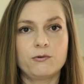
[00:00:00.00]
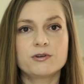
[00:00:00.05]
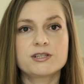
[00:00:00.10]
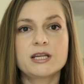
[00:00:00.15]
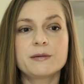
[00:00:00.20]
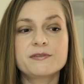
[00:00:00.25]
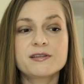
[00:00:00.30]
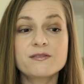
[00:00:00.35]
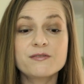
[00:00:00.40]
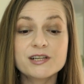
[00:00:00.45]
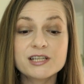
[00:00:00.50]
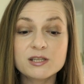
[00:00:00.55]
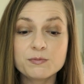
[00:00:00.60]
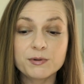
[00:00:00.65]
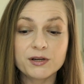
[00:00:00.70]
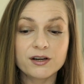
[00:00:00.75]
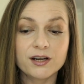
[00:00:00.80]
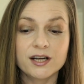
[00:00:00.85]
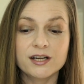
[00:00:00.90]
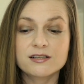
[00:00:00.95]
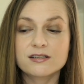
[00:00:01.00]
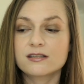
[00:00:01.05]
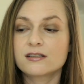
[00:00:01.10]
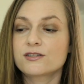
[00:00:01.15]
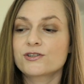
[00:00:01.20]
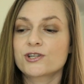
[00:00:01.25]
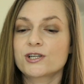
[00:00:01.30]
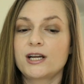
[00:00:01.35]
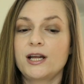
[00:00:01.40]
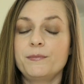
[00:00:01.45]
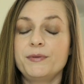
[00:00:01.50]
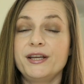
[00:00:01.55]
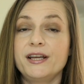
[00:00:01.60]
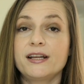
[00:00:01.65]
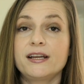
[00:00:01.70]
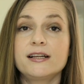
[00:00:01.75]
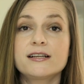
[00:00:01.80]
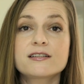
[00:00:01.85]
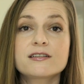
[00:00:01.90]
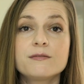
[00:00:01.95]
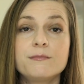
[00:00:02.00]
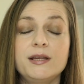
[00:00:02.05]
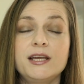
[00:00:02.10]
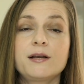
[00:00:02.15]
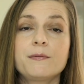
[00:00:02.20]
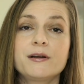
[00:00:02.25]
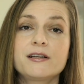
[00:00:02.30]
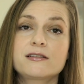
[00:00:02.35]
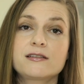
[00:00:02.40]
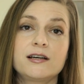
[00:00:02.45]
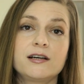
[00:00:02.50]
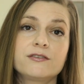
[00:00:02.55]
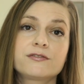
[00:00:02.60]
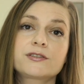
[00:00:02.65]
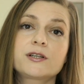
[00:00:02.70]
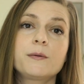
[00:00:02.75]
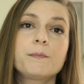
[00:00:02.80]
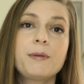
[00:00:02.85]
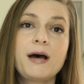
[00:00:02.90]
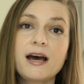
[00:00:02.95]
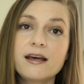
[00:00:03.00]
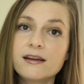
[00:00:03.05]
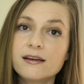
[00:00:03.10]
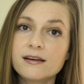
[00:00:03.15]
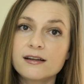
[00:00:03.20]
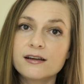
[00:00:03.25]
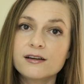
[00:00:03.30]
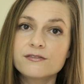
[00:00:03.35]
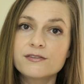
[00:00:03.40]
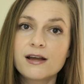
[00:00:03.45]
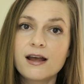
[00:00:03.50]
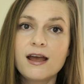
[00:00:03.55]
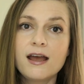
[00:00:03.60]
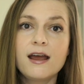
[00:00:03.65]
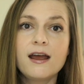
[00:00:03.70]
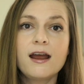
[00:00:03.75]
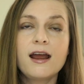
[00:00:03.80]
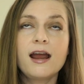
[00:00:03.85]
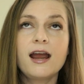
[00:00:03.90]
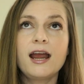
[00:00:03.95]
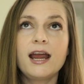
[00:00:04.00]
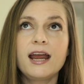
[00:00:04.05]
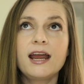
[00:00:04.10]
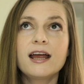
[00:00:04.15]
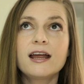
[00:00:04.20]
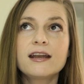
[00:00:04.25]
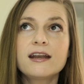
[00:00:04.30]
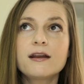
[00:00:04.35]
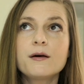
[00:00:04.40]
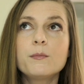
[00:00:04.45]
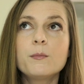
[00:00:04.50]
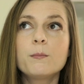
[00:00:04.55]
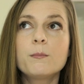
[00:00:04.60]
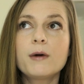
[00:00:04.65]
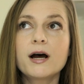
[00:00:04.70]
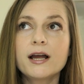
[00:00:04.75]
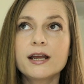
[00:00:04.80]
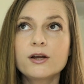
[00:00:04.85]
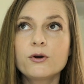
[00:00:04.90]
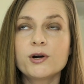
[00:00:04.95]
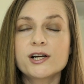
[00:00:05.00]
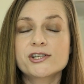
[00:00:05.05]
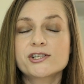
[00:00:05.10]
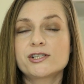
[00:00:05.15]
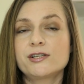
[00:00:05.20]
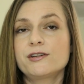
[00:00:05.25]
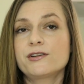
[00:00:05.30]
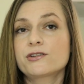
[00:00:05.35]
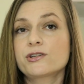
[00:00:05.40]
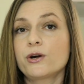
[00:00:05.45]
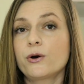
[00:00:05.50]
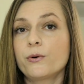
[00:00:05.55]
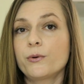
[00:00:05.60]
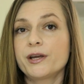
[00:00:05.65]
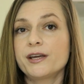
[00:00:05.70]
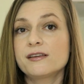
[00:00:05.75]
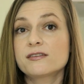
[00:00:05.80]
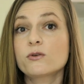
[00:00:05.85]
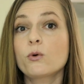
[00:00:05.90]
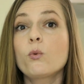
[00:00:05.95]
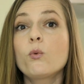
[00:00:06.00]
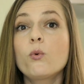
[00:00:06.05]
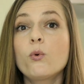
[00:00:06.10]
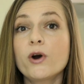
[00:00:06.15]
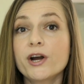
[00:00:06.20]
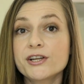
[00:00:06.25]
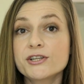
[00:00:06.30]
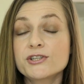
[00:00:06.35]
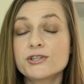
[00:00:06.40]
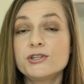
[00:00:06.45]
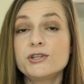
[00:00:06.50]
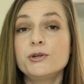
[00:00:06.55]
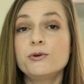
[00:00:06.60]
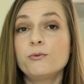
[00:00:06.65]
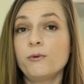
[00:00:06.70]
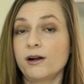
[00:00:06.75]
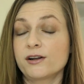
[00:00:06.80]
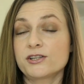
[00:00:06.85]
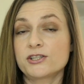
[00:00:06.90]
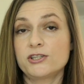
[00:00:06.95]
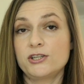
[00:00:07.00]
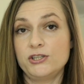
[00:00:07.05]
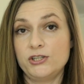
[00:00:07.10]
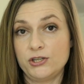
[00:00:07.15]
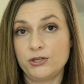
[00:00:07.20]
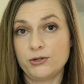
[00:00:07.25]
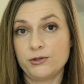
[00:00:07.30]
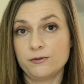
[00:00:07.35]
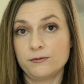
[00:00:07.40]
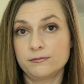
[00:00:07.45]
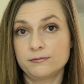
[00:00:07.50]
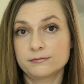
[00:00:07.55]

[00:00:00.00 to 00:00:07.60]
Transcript: What types of experiences should I be getting to make myself competitive? And my question is always, what do you want to do?